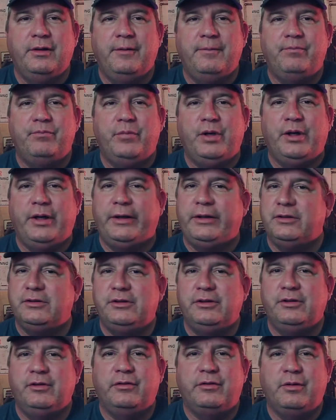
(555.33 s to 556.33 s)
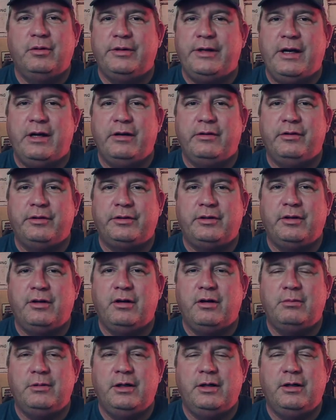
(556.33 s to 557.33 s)
but I can still throw down on a
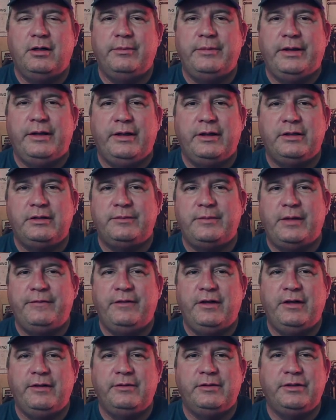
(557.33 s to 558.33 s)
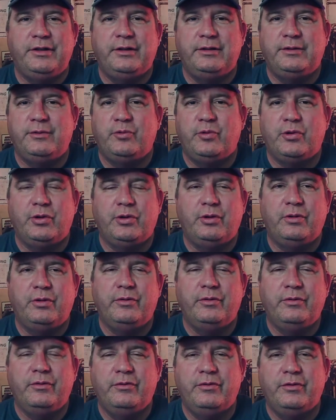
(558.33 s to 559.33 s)
carburetor, man. That's my favorite thing in the world.
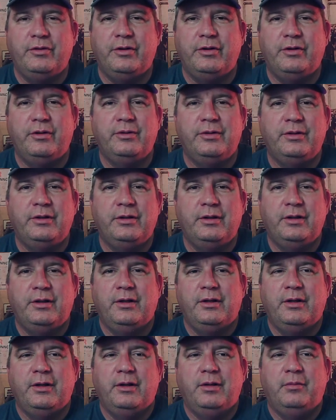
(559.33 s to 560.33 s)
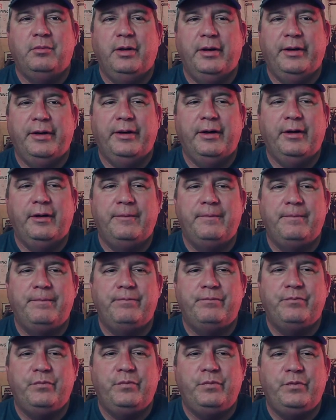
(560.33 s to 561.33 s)
So, but
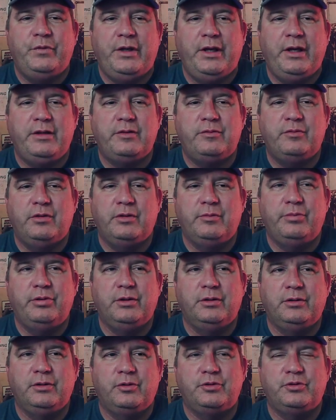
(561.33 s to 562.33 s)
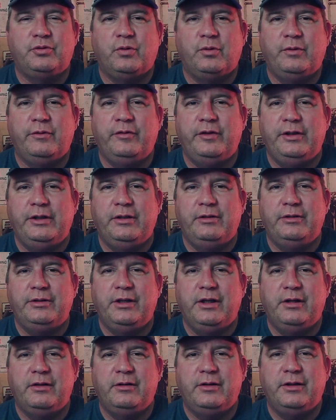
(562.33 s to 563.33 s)
yeah, I just want to put a little short video
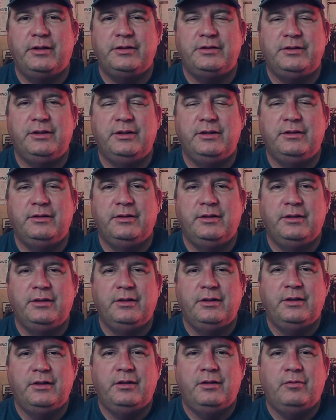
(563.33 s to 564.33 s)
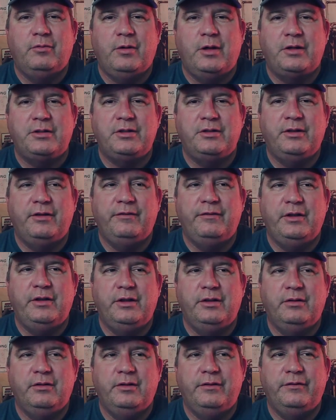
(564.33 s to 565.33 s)
together. Like I said, watching that
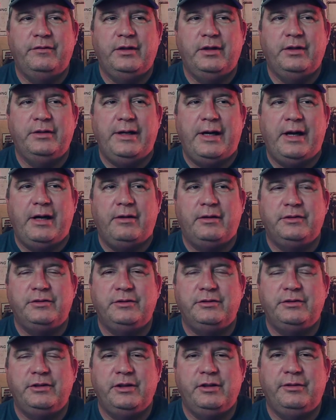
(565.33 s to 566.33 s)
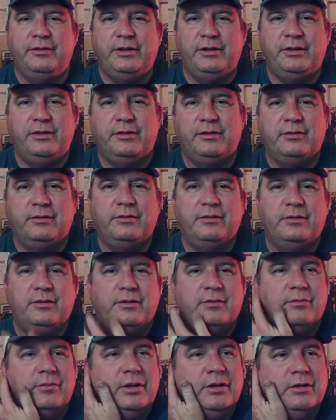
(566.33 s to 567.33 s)
video of Dallas and Tony and
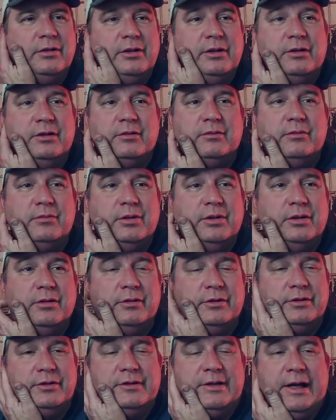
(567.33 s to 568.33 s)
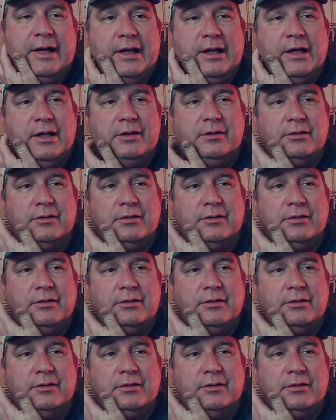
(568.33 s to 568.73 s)
Billy and Bill, his dad,